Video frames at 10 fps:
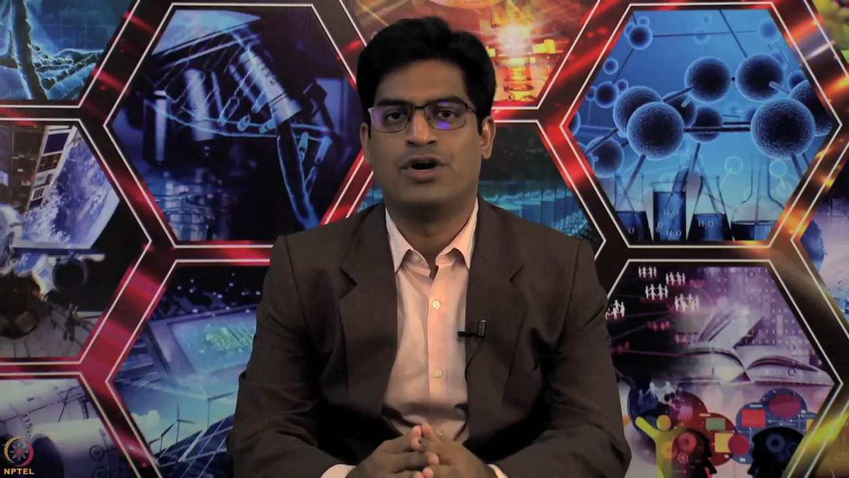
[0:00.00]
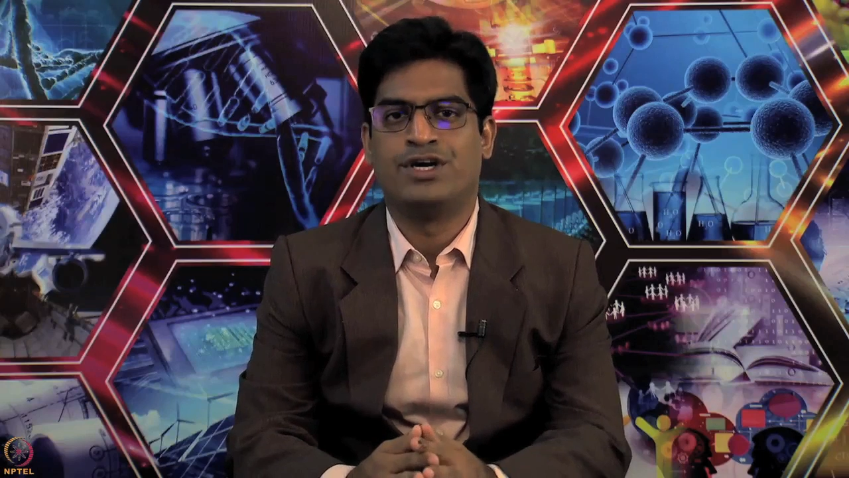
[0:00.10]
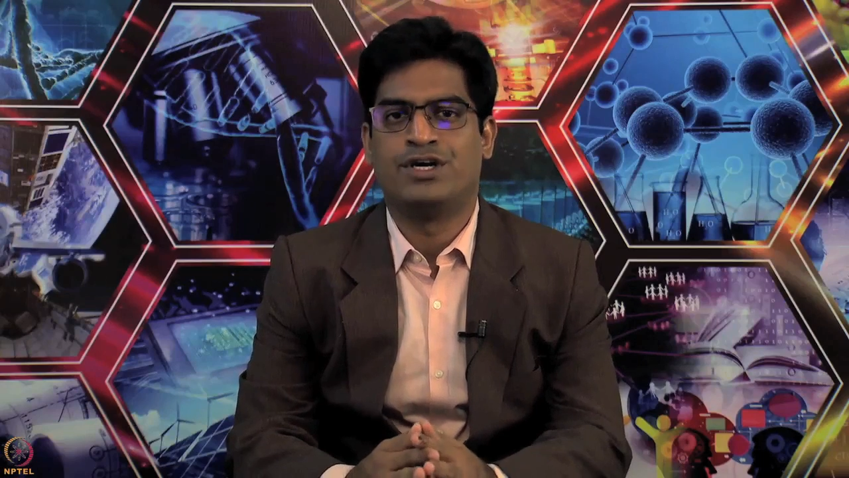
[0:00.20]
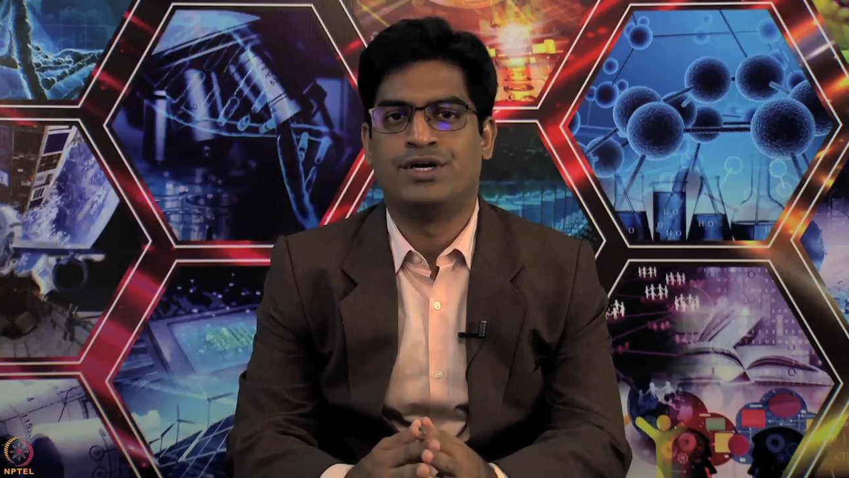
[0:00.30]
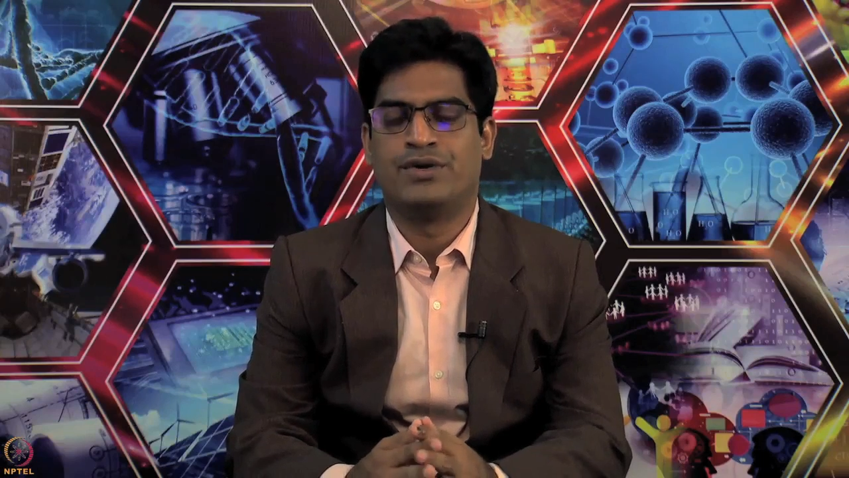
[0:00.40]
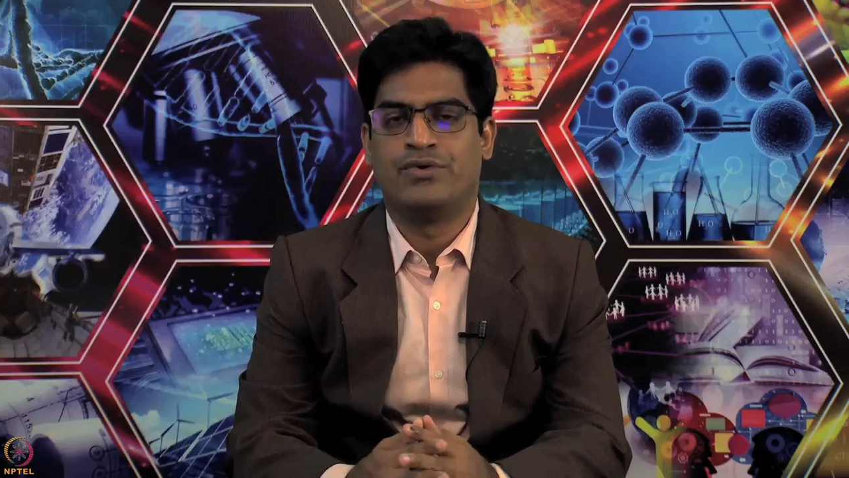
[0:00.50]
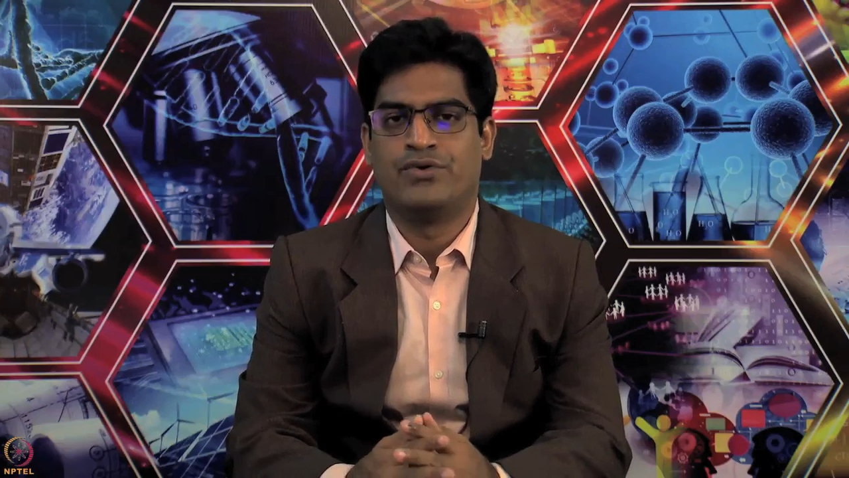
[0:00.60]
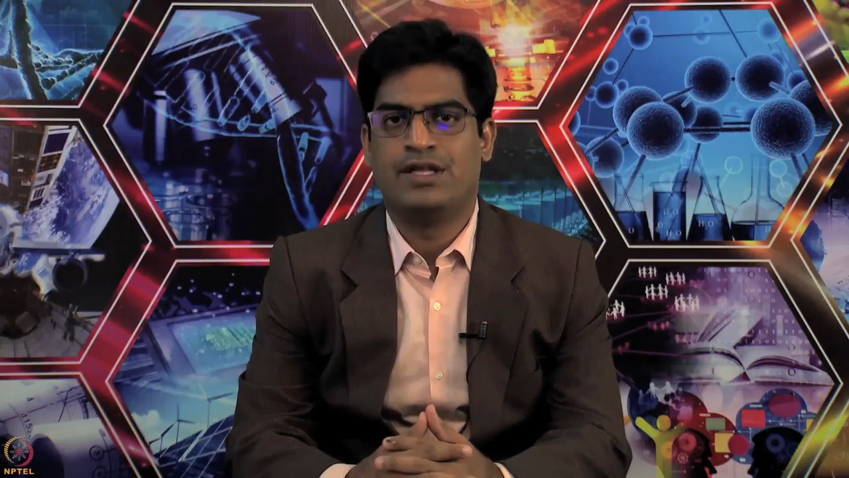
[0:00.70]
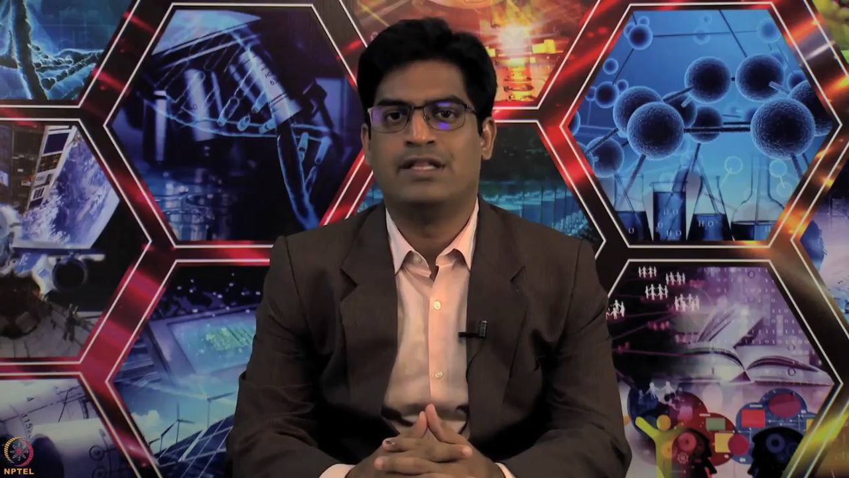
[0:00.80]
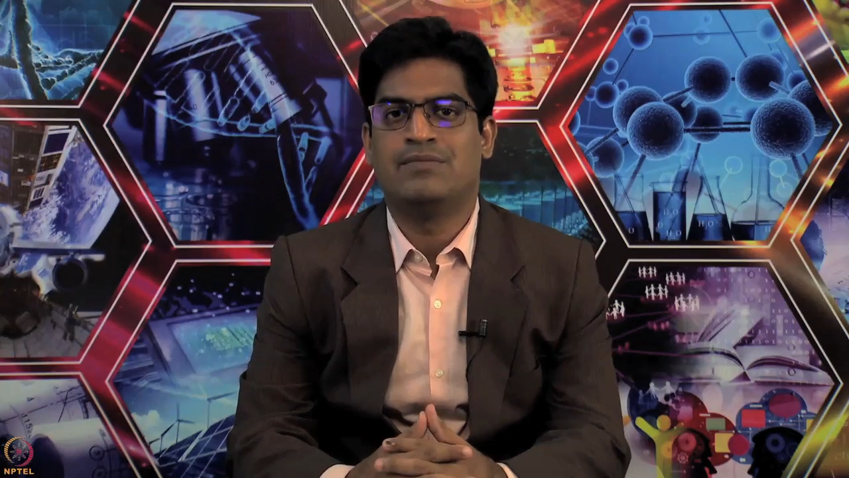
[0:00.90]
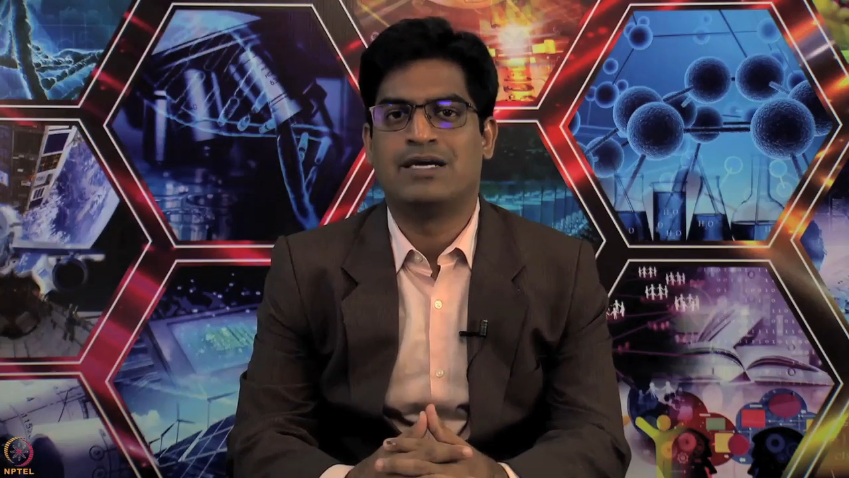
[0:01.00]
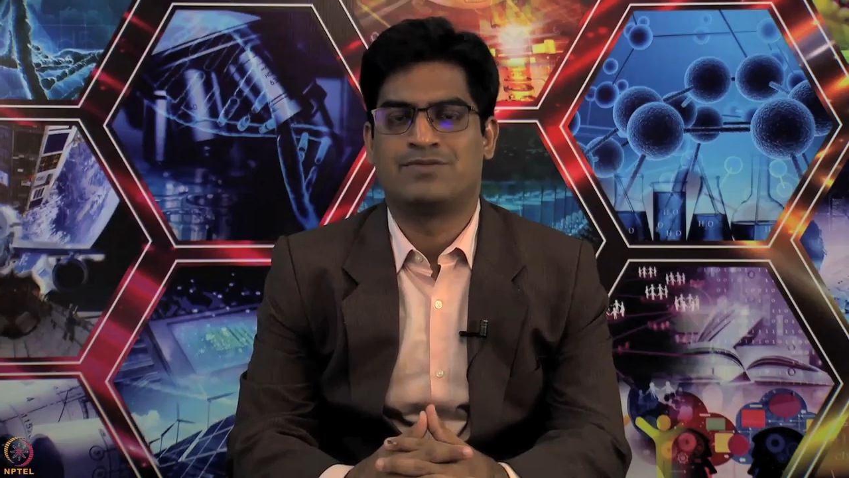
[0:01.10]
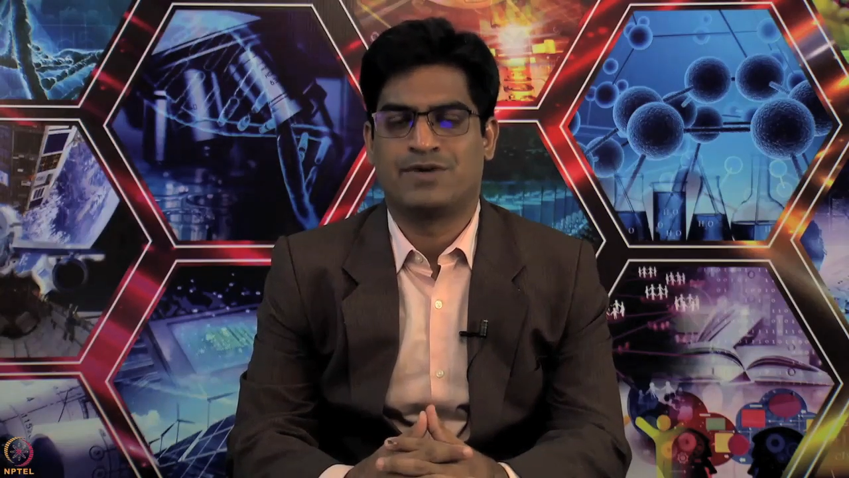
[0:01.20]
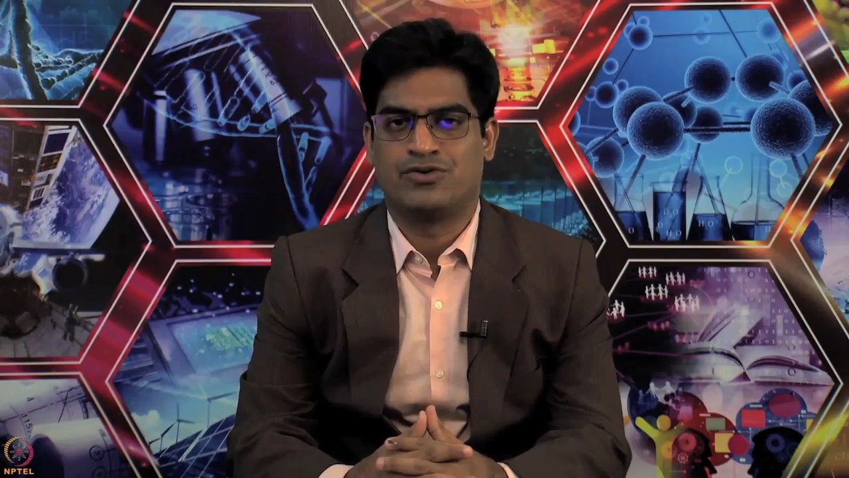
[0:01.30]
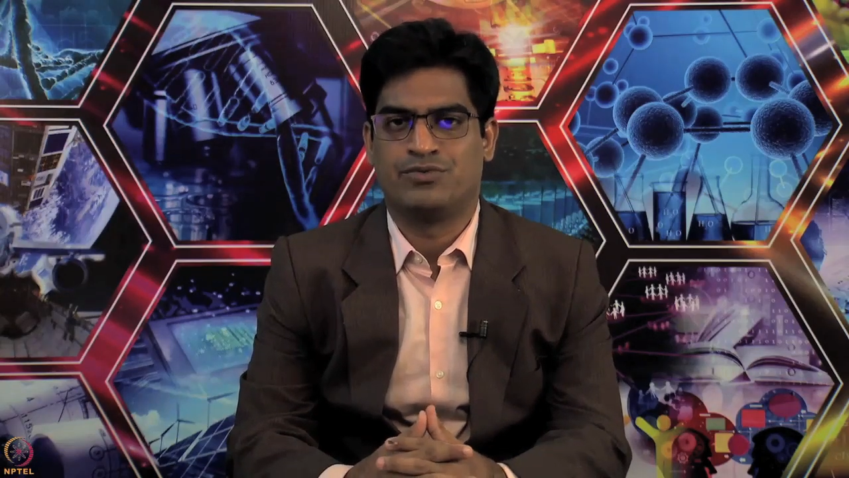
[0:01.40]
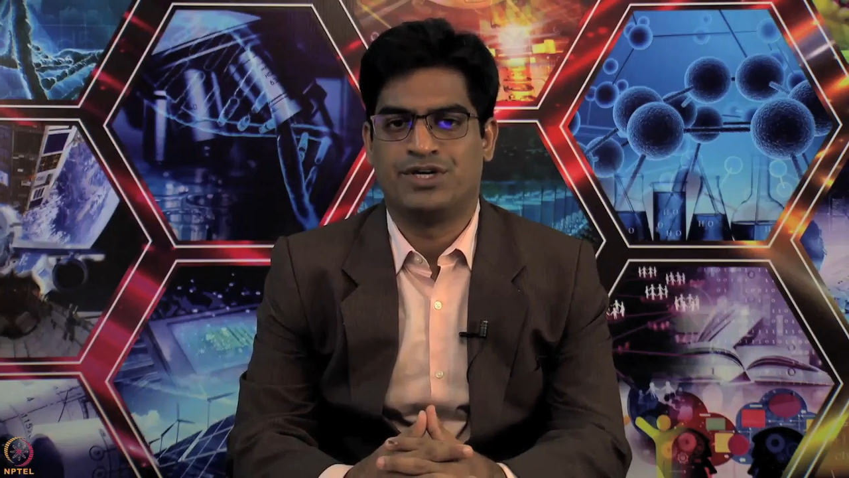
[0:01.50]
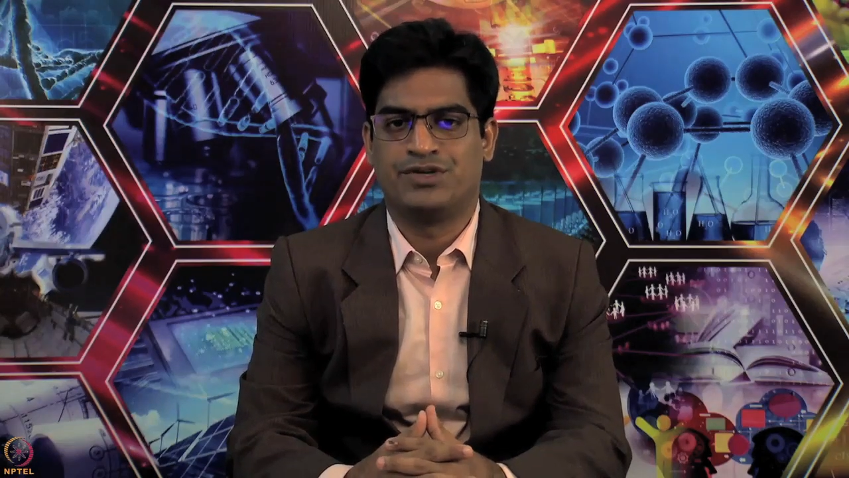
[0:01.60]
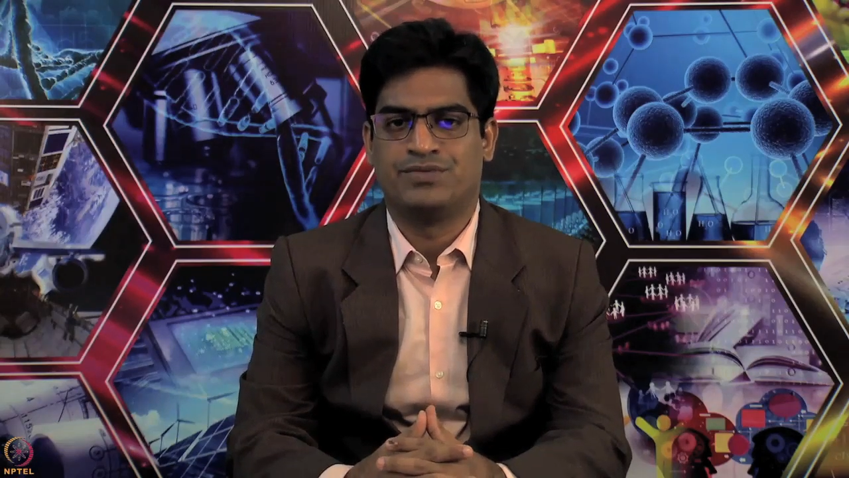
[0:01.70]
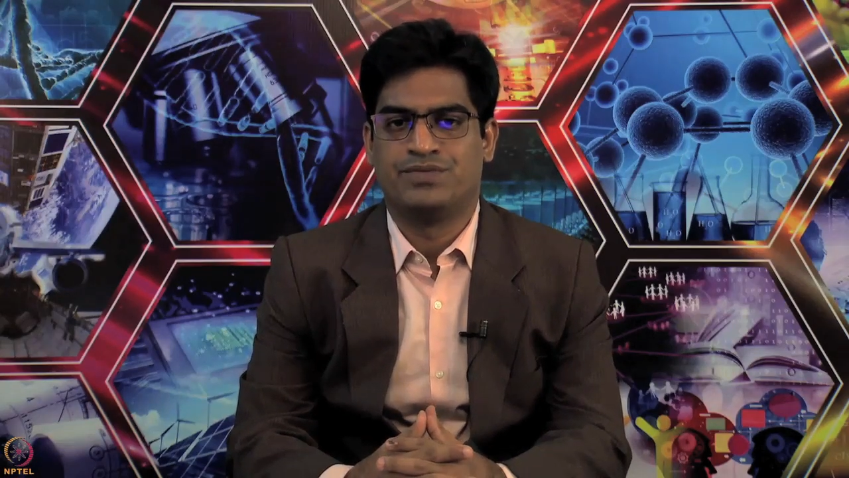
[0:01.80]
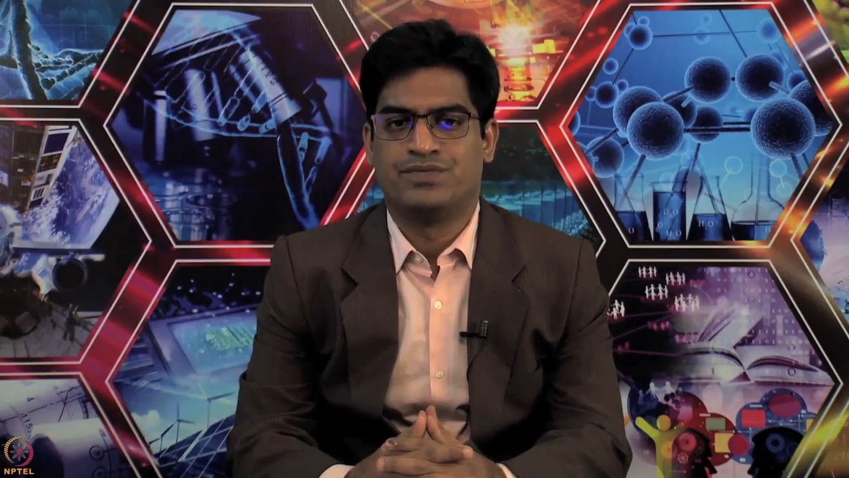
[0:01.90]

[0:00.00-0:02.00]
monitored in the mass spectrometer.